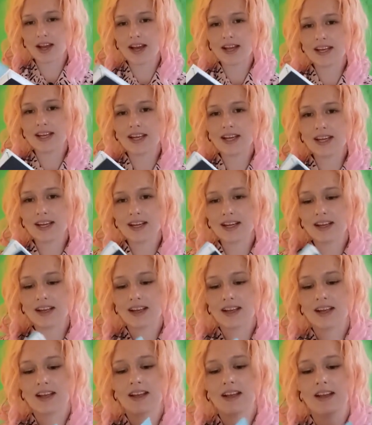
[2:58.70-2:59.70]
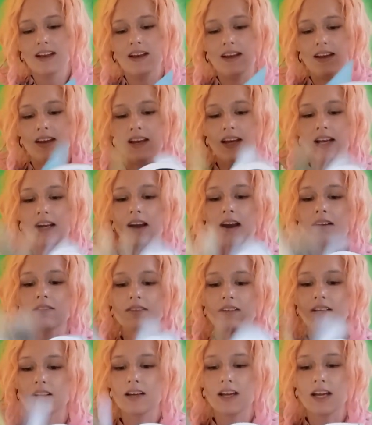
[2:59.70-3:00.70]
I think like
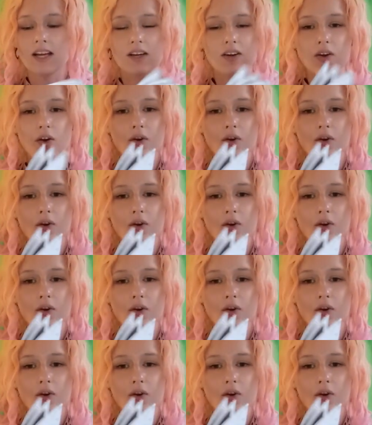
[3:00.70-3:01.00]
after like